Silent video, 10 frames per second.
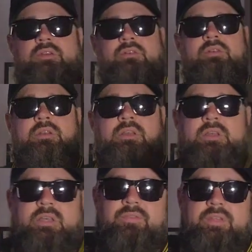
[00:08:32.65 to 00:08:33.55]
your guitar
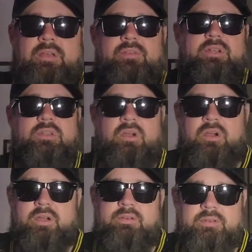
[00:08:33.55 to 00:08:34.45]
and
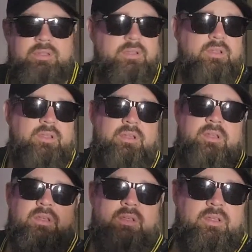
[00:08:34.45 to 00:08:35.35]
maybe
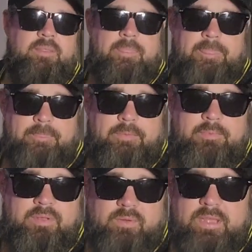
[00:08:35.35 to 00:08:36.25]
you don't have a tuner on
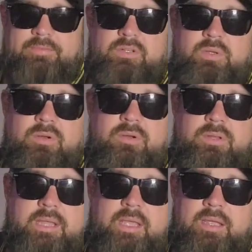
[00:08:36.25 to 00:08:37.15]
the amp,
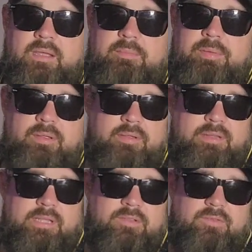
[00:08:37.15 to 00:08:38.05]
that's fine. These are
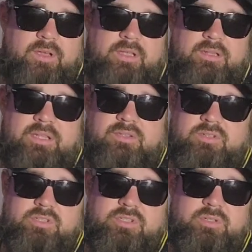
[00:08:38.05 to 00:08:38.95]
super cheap,
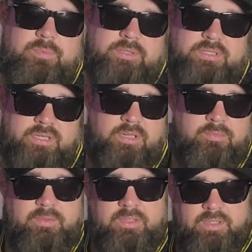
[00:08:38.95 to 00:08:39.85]
and you
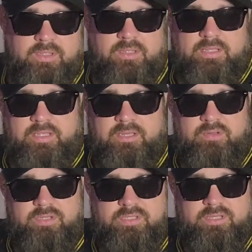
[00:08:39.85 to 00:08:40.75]
just literally clip
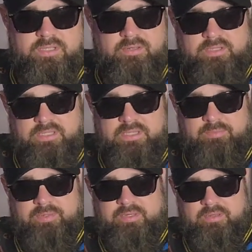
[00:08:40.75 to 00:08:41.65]
it on the guitar
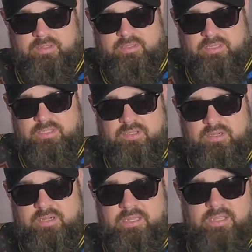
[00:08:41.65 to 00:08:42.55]
neck.
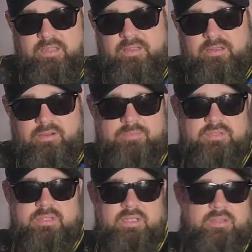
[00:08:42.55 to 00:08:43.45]
The guitar head,
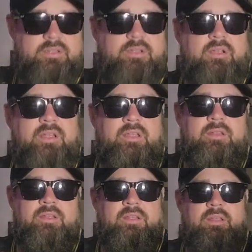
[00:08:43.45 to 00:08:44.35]
turn it
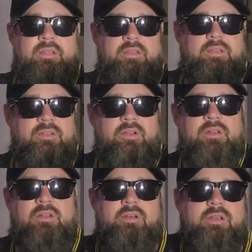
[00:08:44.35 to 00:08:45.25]
on, and
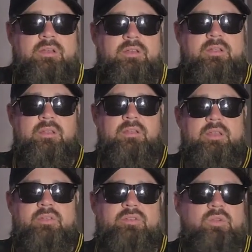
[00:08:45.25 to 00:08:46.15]
you tune up
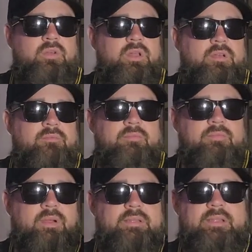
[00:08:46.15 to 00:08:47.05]
right there. You just leave it
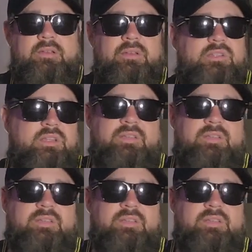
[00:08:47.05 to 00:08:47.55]
there if you want.